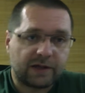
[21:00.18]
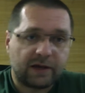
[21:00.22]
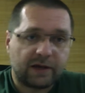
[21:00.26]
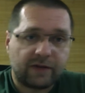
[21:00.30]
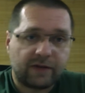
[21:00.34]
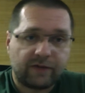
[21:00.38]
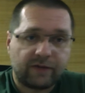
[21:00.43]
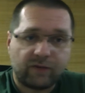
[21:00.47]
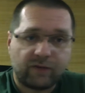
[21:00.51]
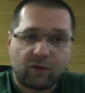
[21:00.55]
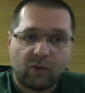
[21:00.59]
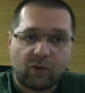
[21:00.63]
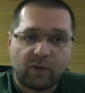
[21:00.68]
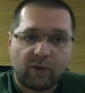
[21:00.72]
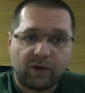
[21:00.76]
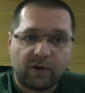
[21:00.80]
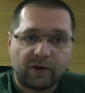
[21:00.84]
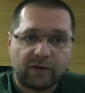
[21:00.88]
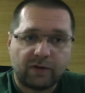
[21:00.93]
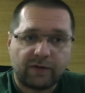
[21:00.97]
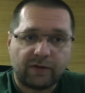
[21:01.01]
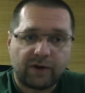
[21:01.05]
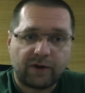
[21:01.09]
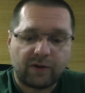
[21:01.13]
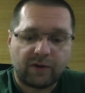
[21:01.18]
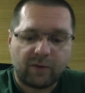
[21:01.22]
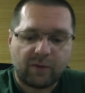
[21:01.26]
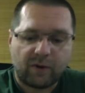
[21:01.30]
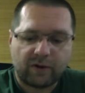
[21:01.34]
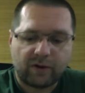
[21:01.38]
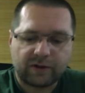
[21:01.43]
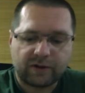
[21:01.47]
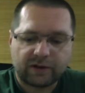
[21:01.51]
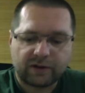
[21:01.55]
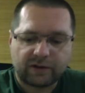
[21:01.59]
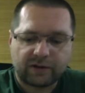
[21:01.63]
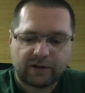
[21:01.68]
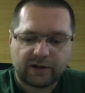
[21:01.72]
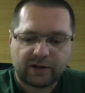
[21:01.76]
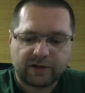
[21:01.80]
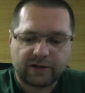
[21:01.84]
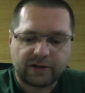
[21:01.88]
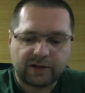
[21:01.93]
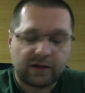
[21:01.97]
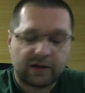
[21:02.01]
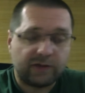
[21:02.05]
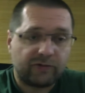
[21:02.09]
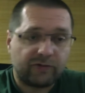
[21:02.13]
if you open the Winbox, there
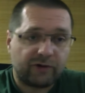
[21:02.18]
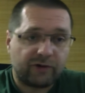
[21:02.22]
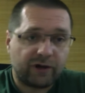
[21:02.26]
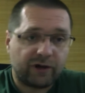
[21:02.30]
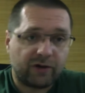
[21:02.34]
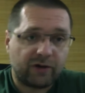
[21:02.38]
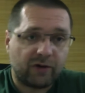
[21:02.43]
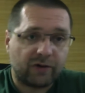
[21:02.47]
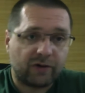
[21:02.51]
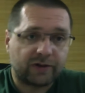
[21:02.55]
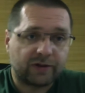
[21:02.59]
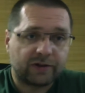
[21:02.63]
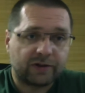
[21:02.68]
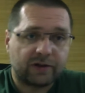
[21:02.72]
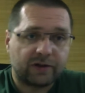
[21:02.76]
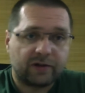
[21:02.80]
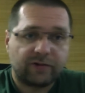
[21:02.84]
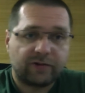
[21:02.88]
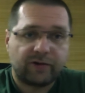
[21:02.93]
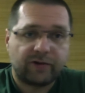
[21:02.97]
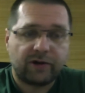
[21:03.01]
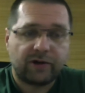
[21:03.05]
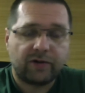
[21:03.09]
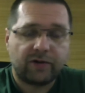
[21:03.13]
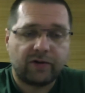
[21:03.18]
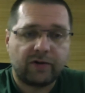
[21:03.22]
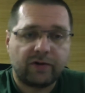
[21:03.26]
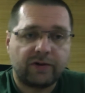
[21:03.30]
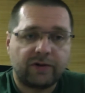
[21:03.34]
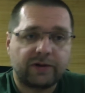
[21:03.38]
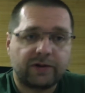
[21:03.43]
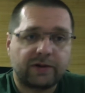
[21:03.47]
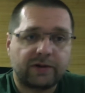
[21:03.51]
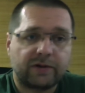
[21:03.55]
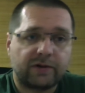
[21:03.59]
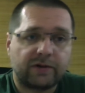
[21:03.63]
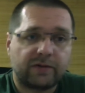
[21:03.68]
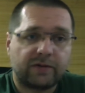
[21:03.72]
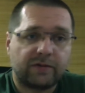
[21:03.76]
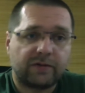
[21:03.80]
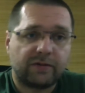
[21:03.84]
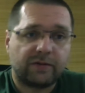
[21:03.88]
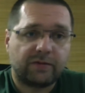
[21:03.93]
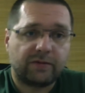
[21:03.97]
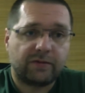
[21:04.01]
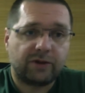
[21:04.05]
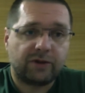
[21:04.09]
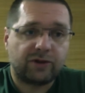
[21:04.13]
is three dots,
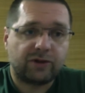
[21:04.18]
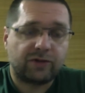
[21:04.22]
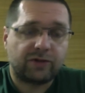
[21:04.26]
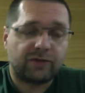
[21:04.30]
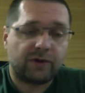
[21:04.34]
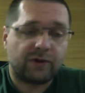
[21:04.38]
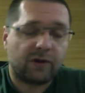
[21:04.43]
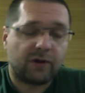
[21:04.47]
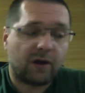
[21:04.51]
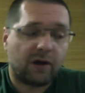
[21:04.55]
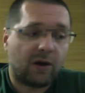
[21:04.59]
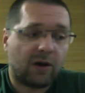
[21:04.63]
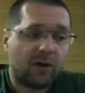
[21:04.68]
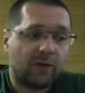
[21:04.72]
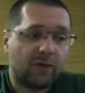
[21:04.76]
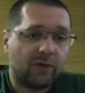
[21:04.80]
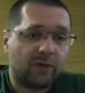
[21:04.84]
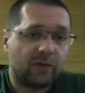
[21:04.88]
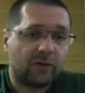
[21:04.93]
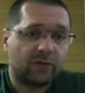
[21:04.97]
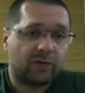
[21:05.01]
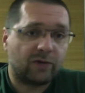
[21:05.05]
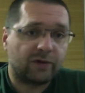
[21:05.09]
which will allow you to